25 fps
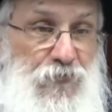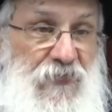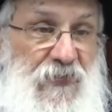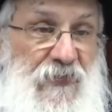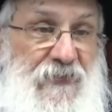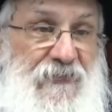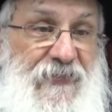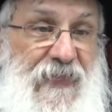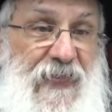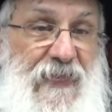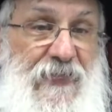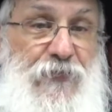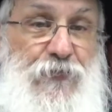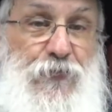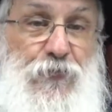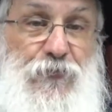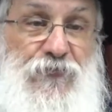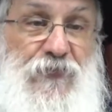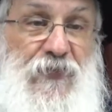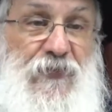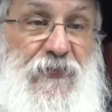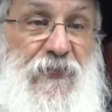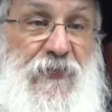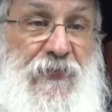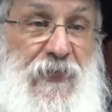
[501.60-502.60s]
say thank you
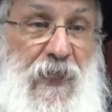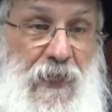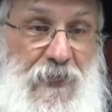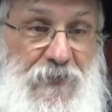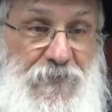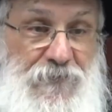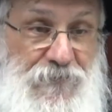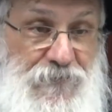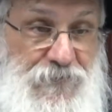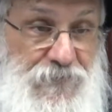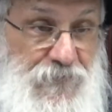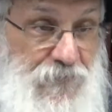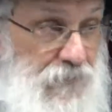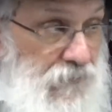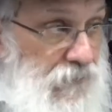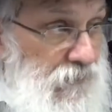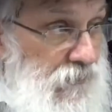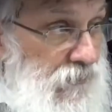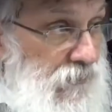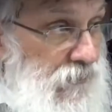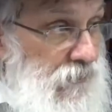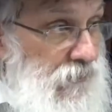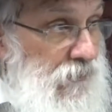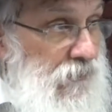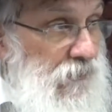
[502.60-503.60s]
to the knife.
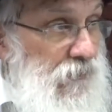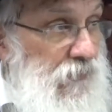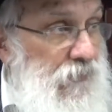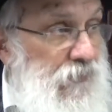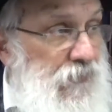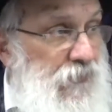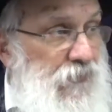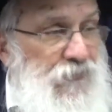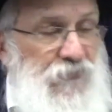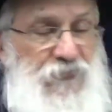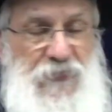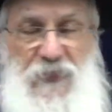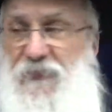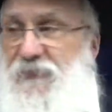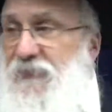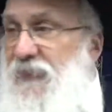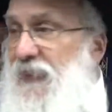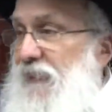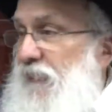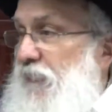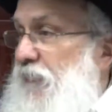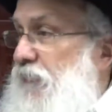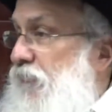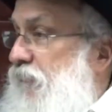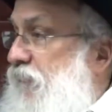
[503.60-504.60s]
You say
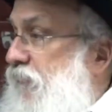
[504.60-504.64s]
thank you